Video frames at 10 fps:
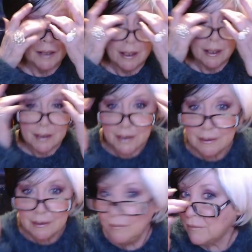that
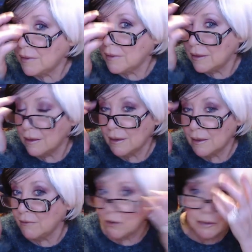is
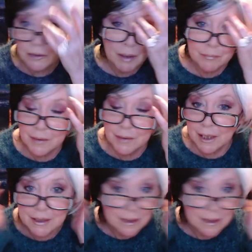the first one that
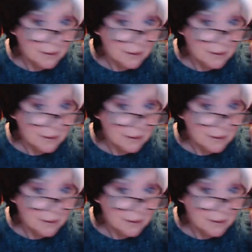I did.